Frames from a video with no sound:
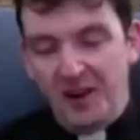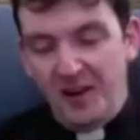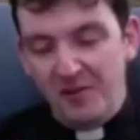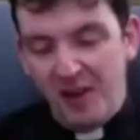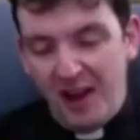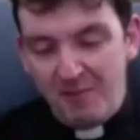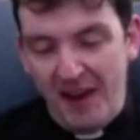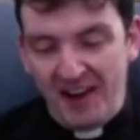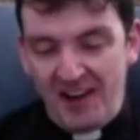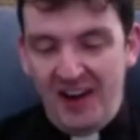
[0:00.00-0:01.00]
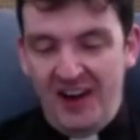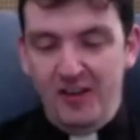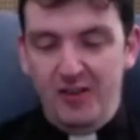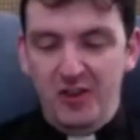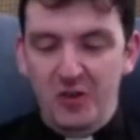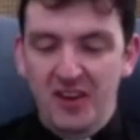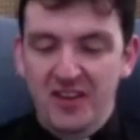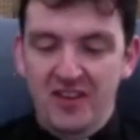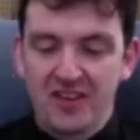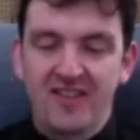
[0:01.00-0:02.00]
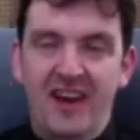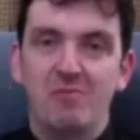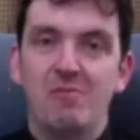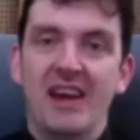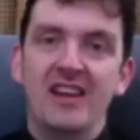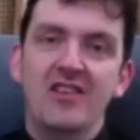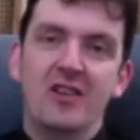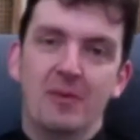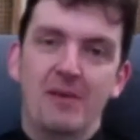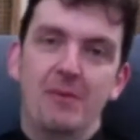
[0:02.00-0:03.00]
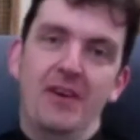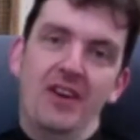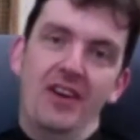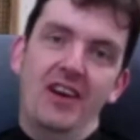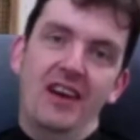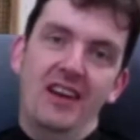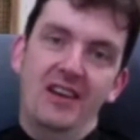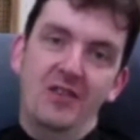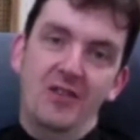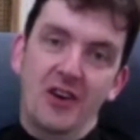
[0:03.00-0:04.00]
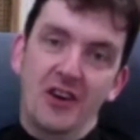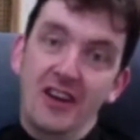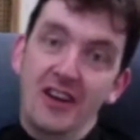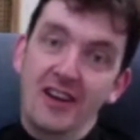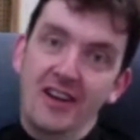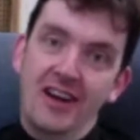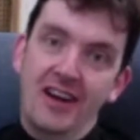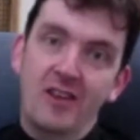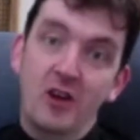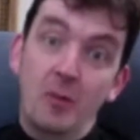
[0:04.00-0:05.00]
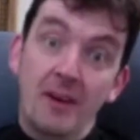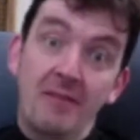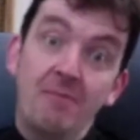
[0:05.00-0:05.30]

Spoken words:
a better harvest. What does that mean to people in rural Ethiopia?